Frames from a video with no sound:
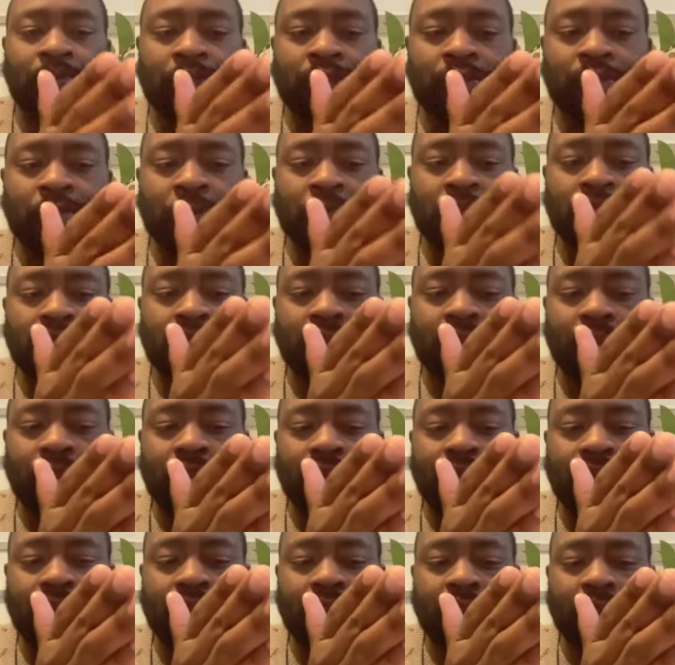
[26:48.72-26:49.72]
between?
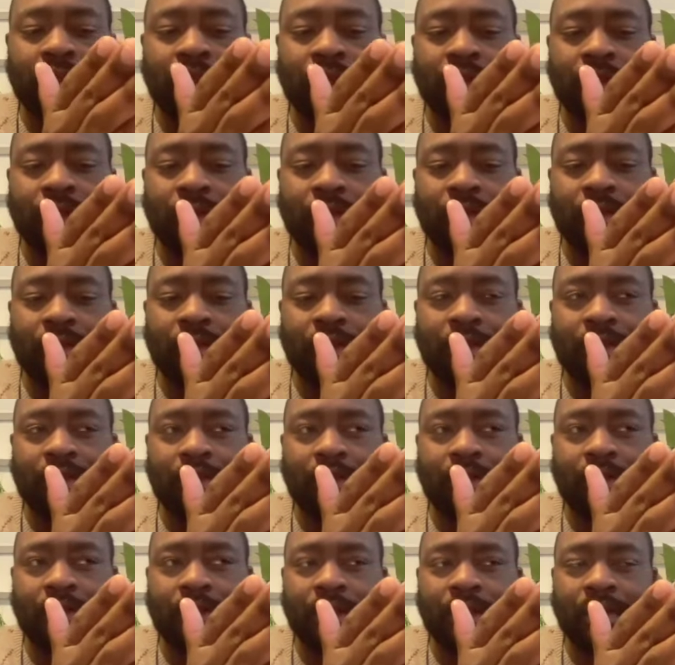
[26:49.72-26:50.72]

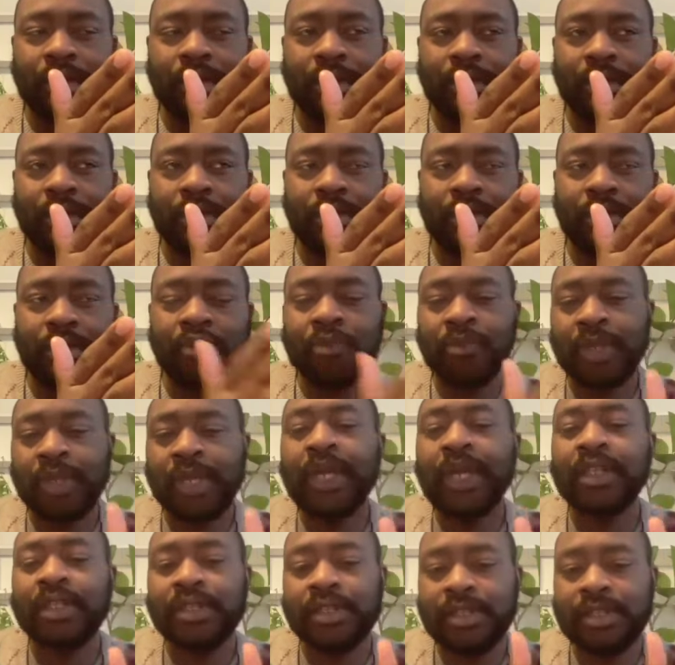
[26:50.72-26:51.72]
So
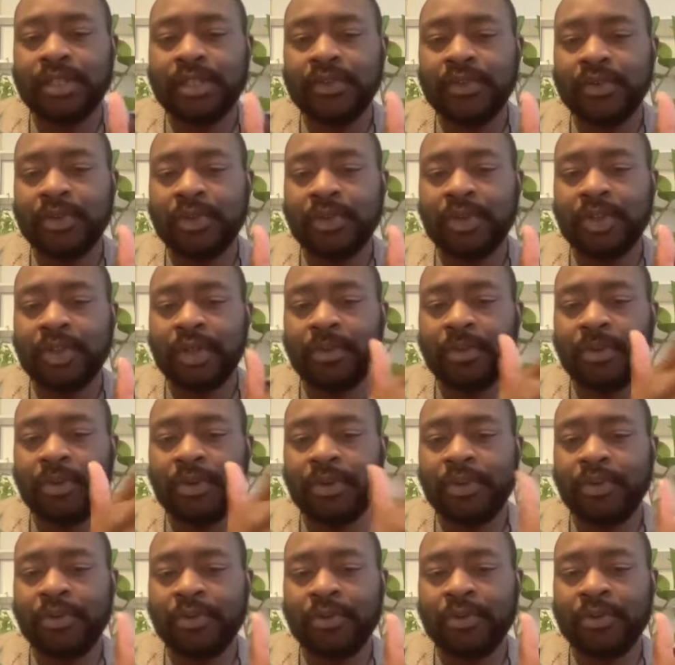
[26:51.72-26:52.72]
behind the scenes, we talked
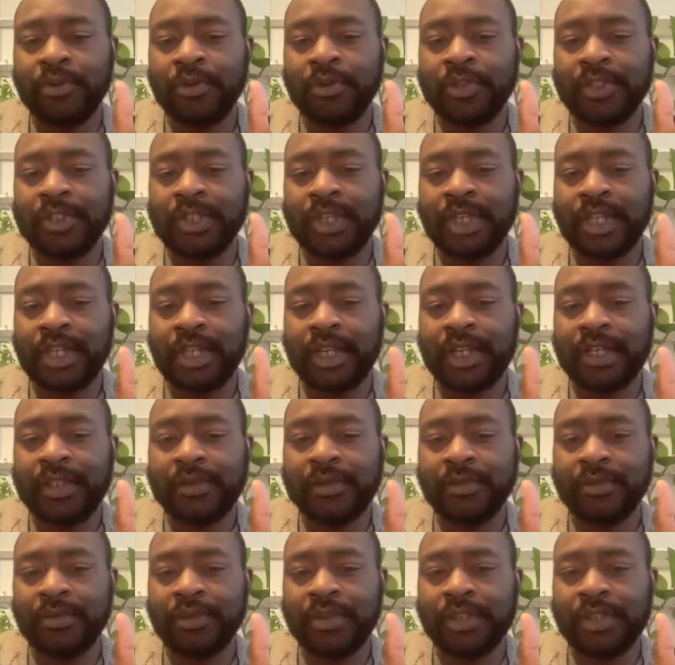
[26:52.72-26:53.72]
about you. It was a class
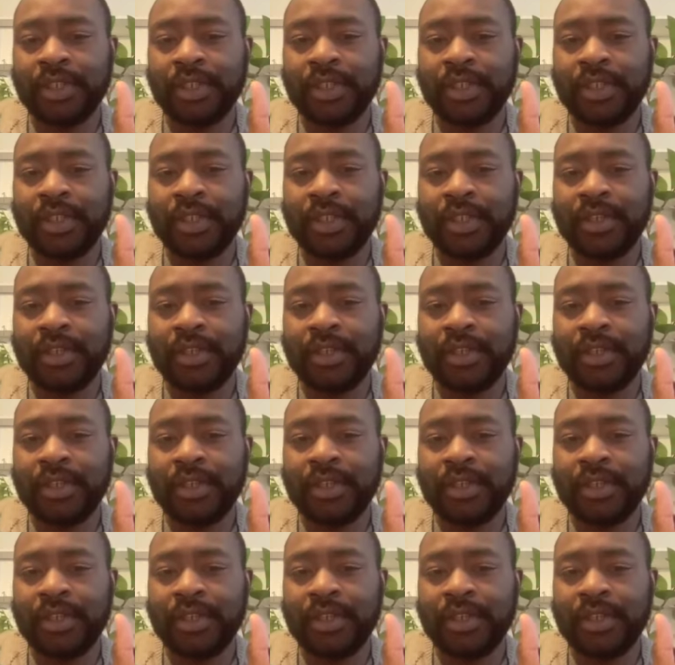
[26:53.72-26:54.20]
project.